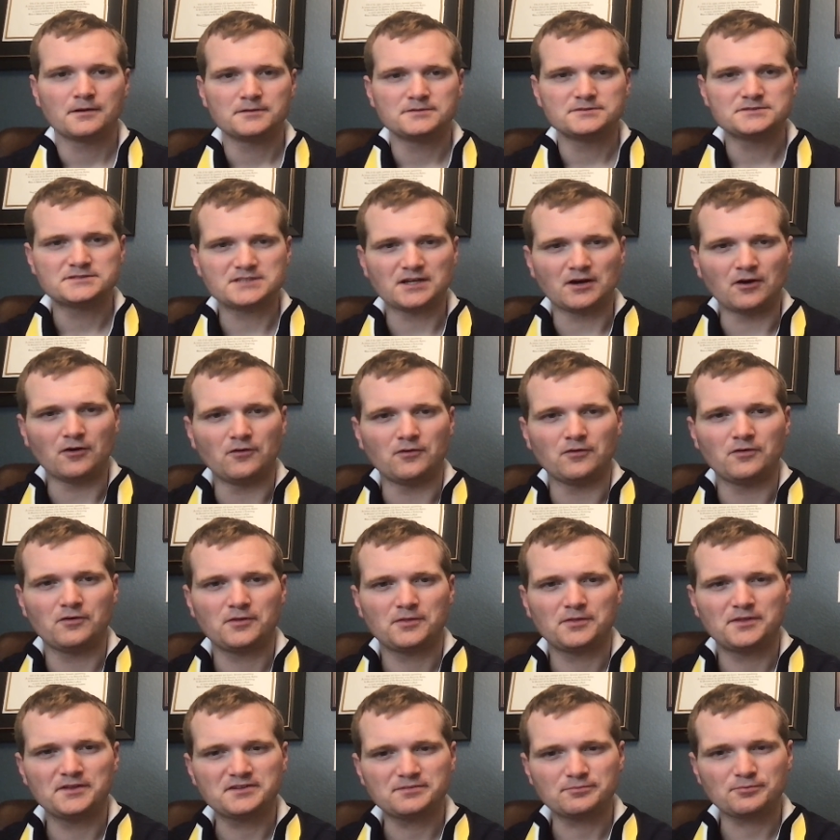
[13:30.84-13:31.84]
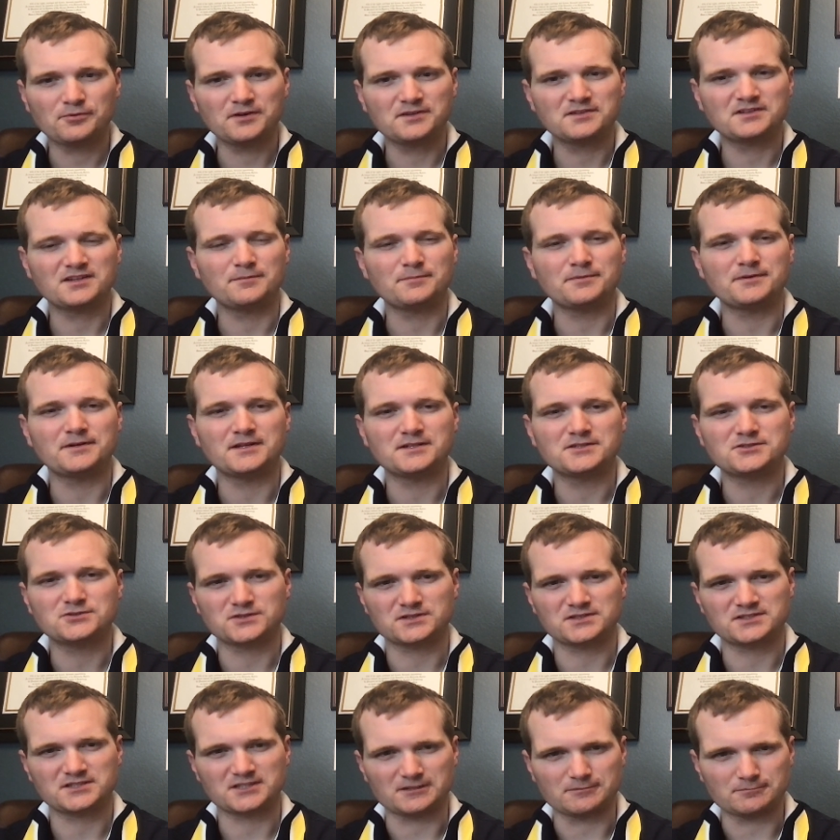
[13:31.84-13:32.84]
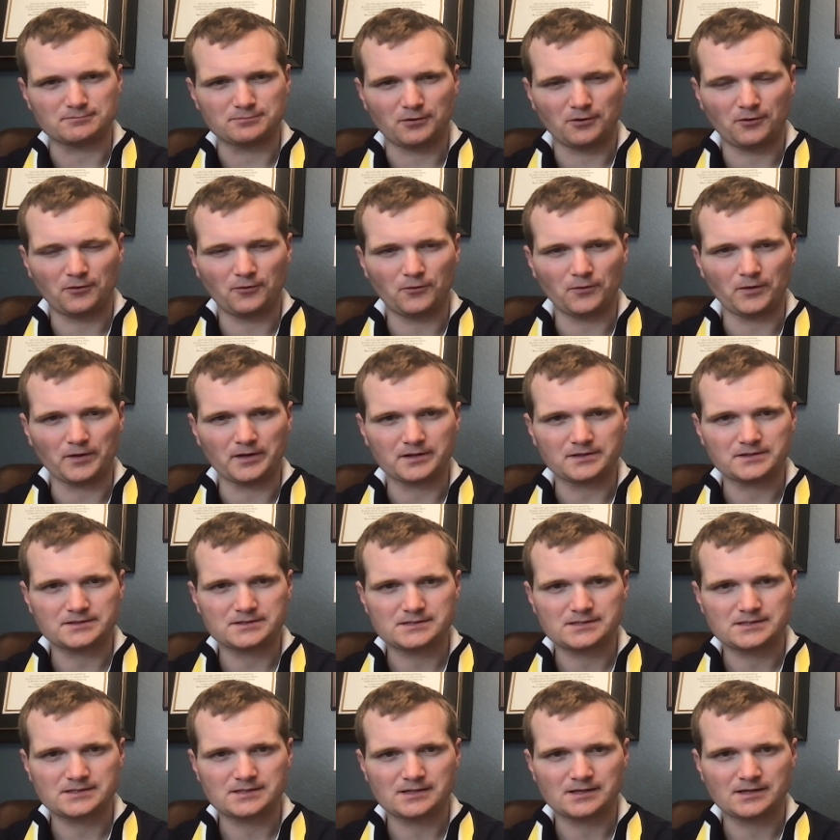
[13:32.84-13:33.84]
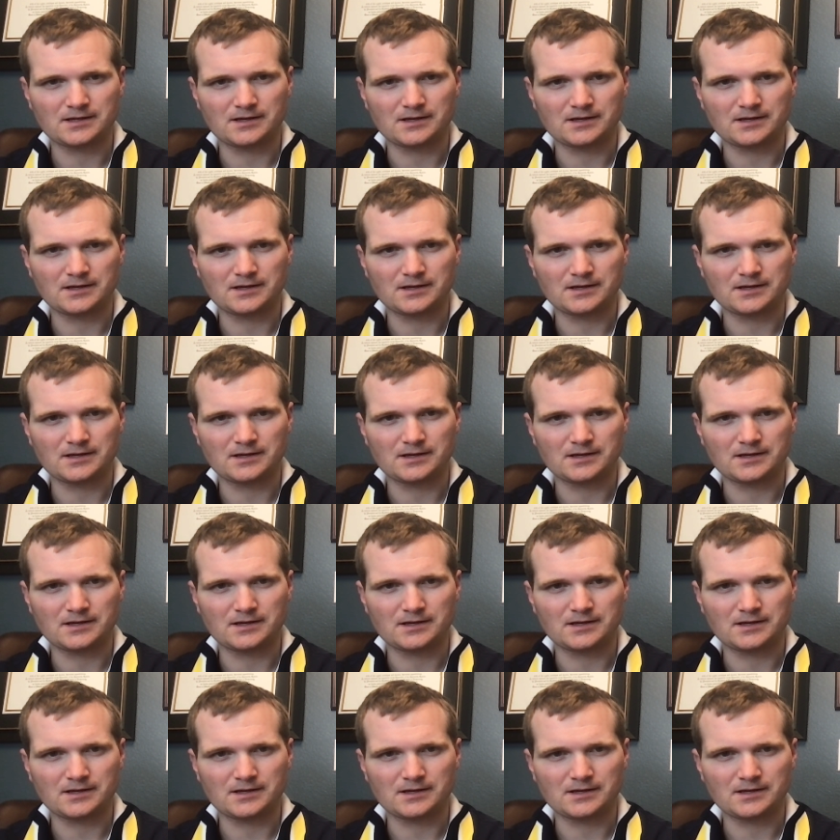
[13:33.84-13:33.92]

So, this brings up an interesting point.